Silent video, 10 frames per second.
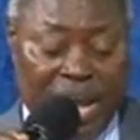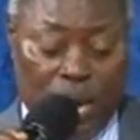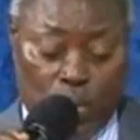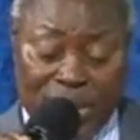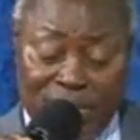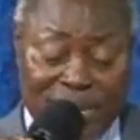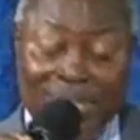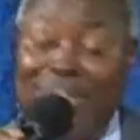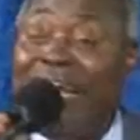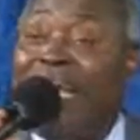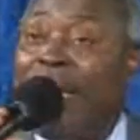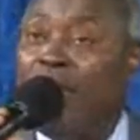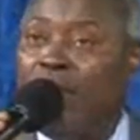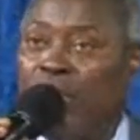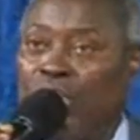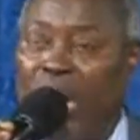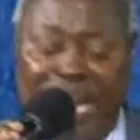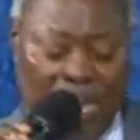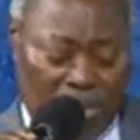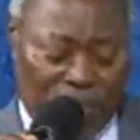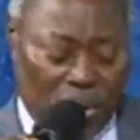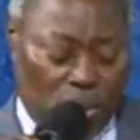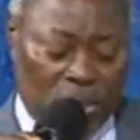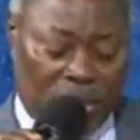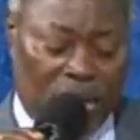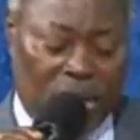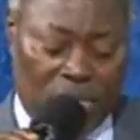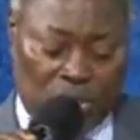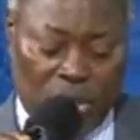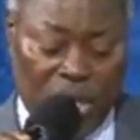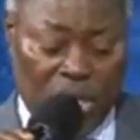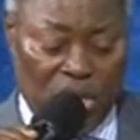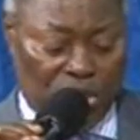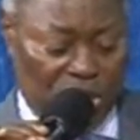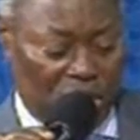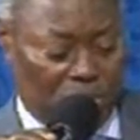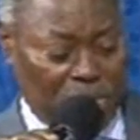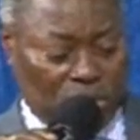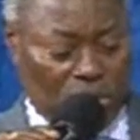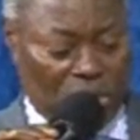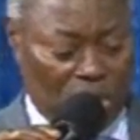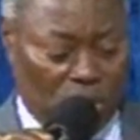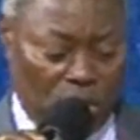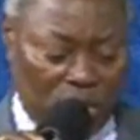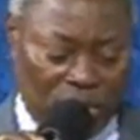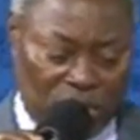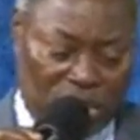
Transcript: And when the day, the time of reward comes, you'll not miss your reward in